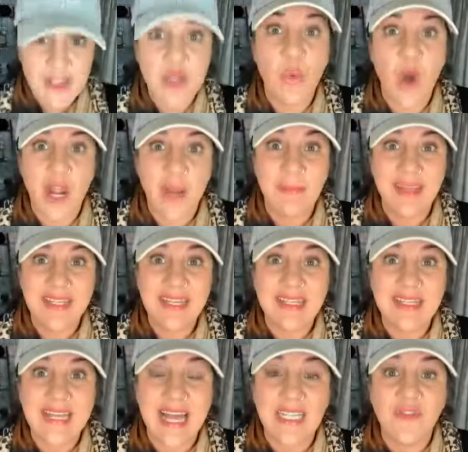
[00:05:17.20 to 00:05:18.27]
want to be
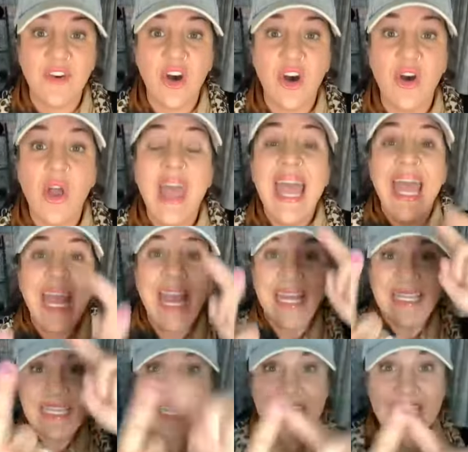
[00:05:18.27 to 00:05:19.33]
successful is
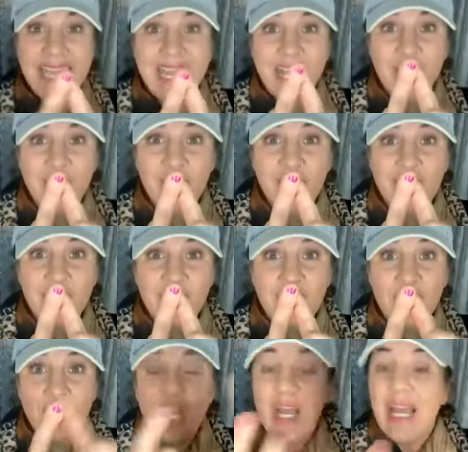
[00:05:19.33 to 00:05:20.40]
clear.
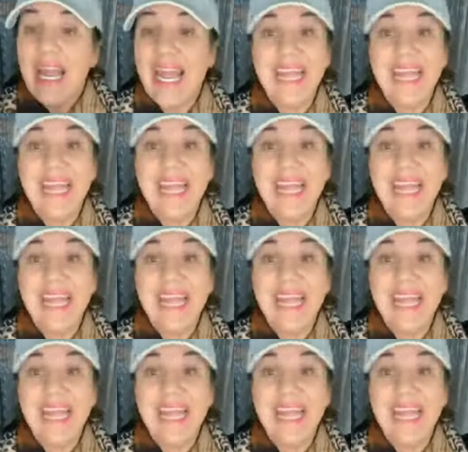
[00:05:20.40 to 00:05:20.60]
It